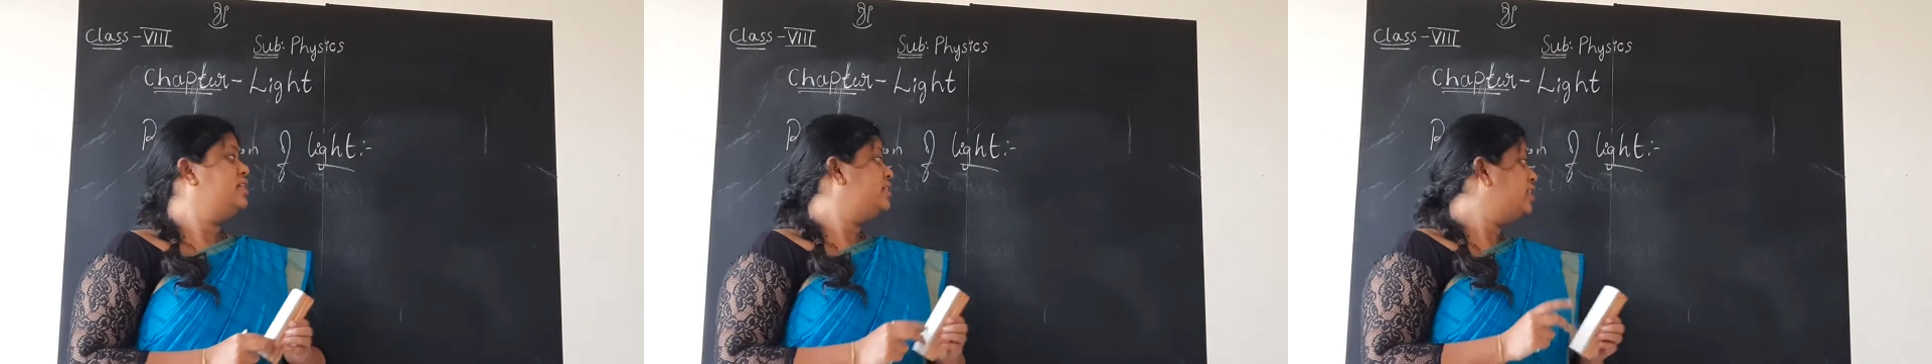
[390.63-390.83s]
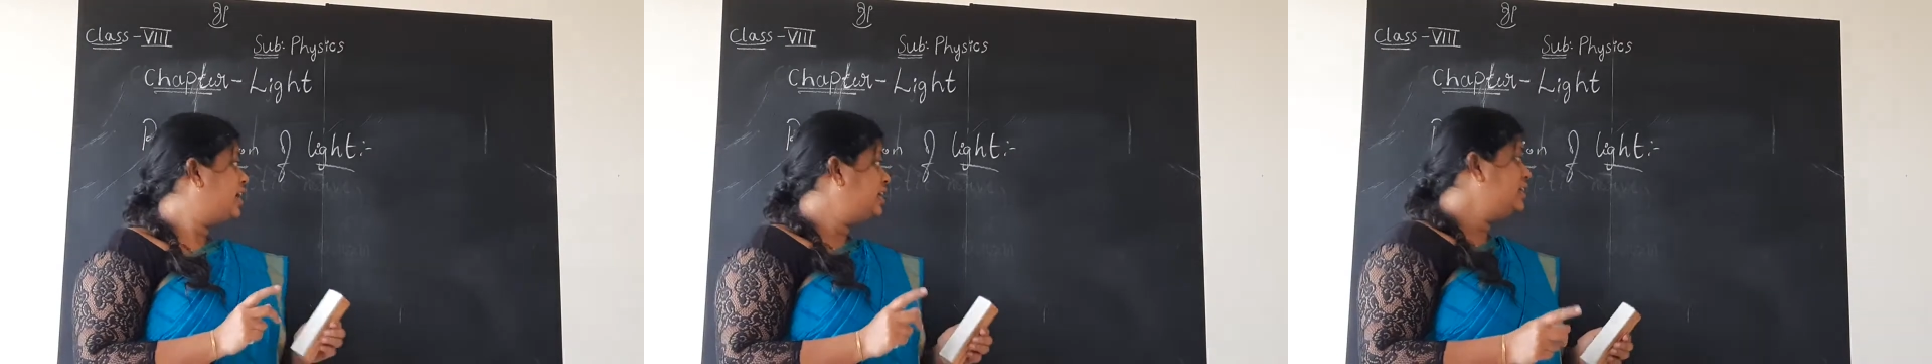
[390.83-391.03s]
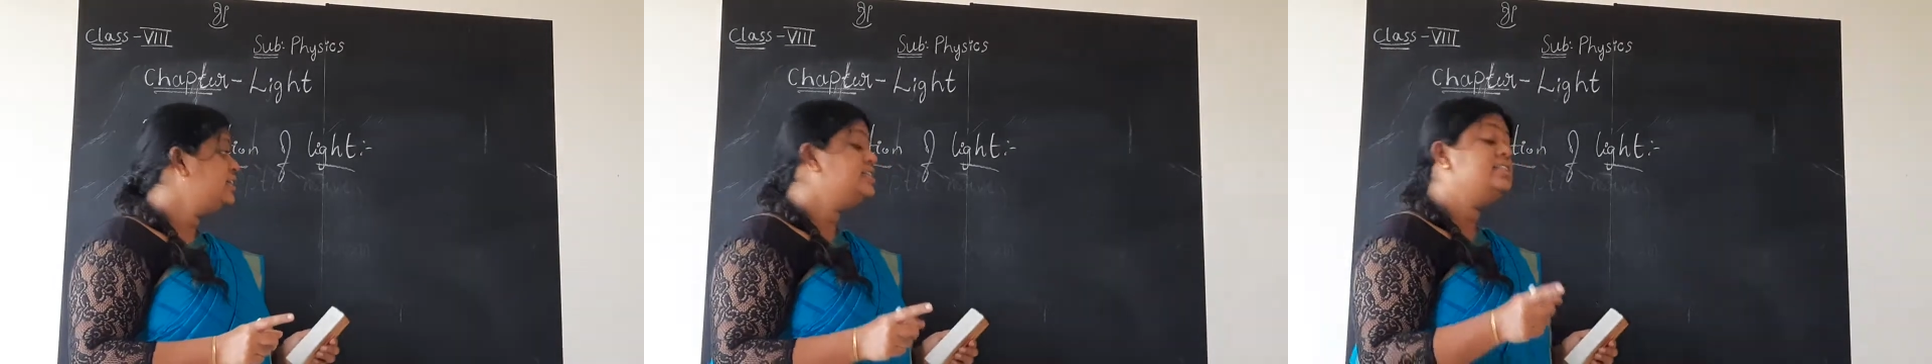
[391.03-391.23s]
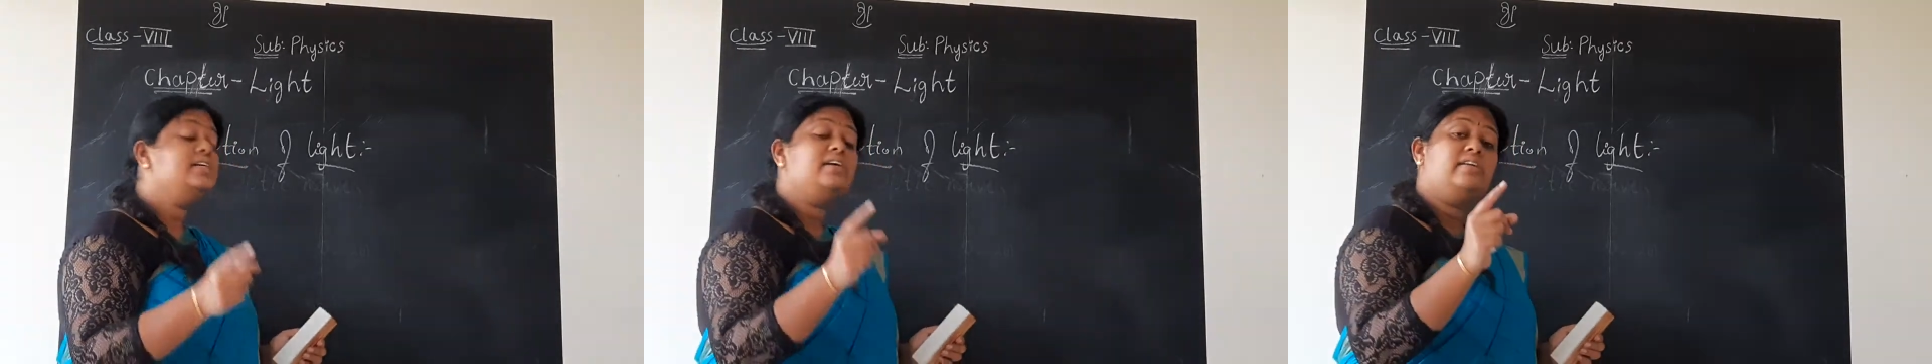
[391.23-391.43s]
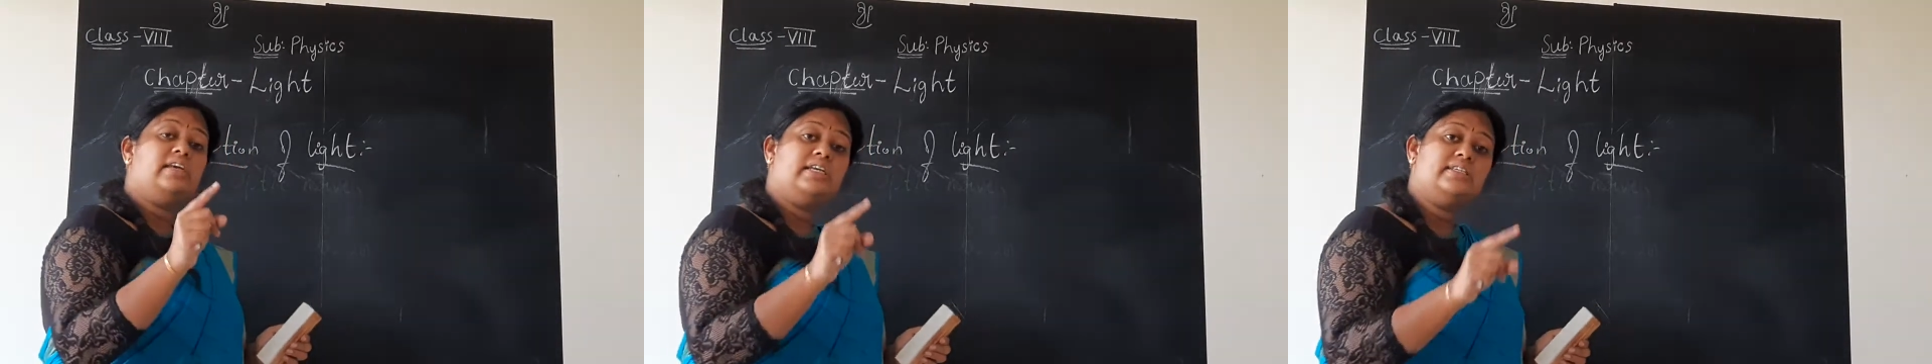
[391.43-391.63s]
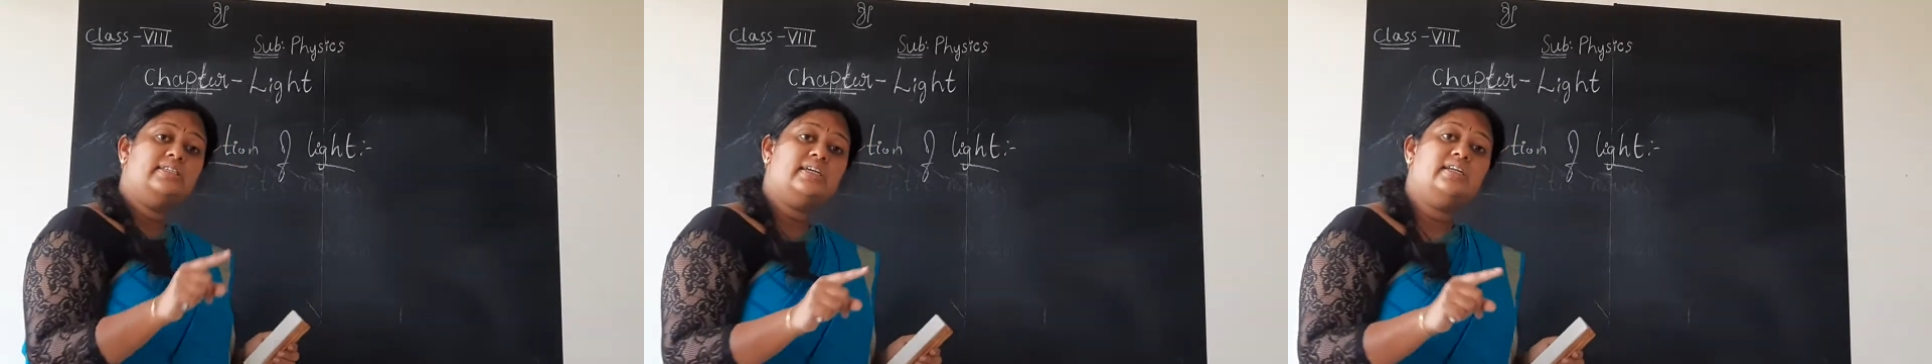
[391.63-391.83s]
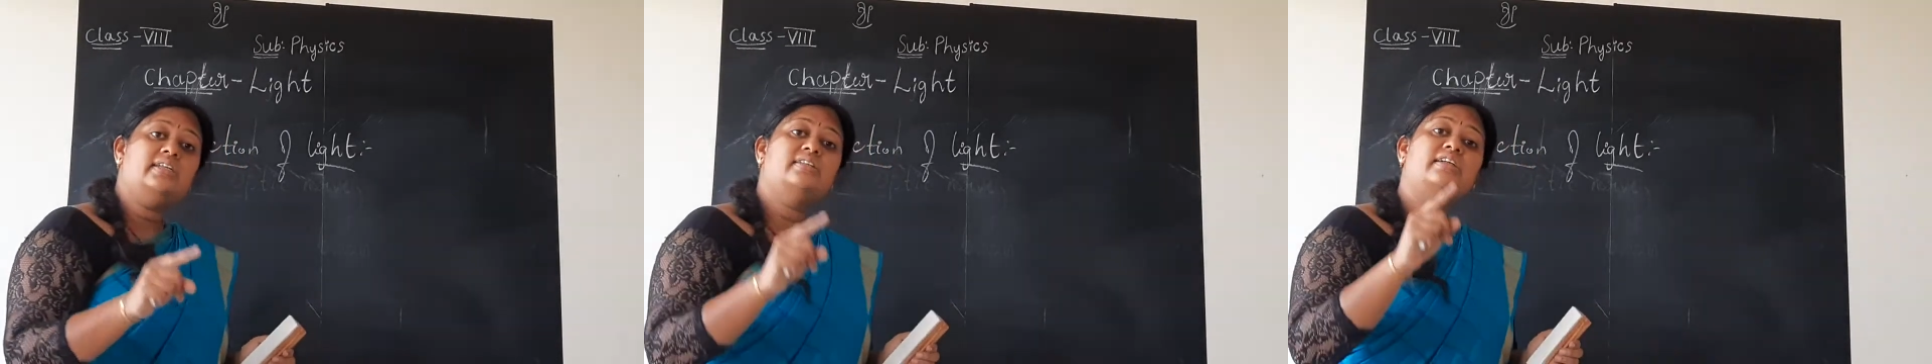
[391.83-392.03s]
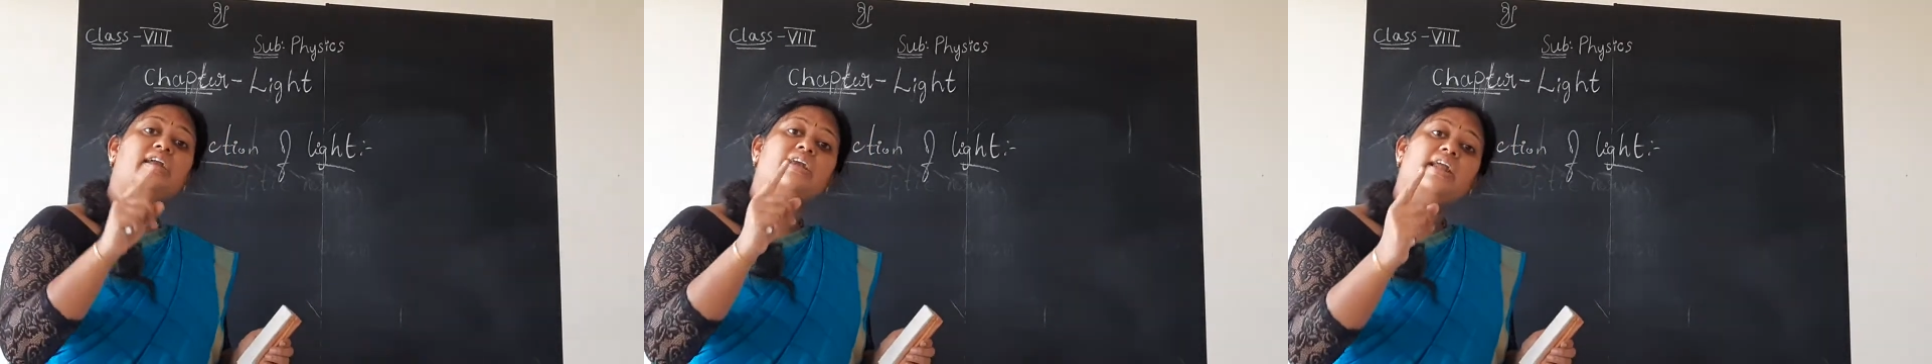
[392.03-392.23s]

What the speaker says: That is the reason the